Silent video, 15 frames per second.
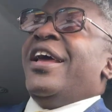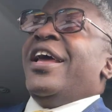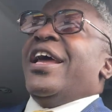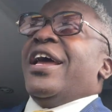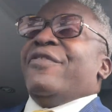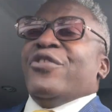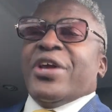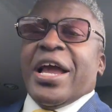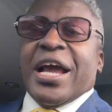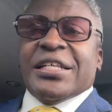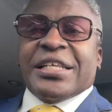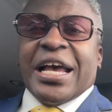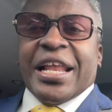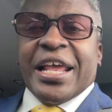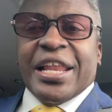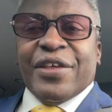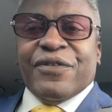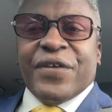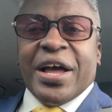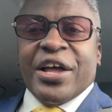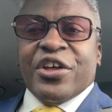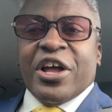If you guys got any
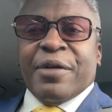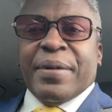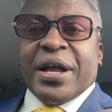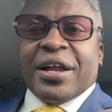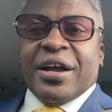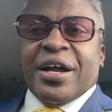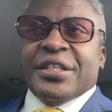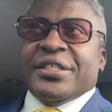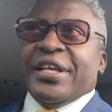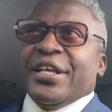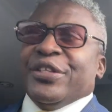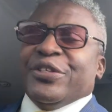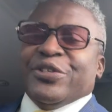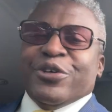value out of my content,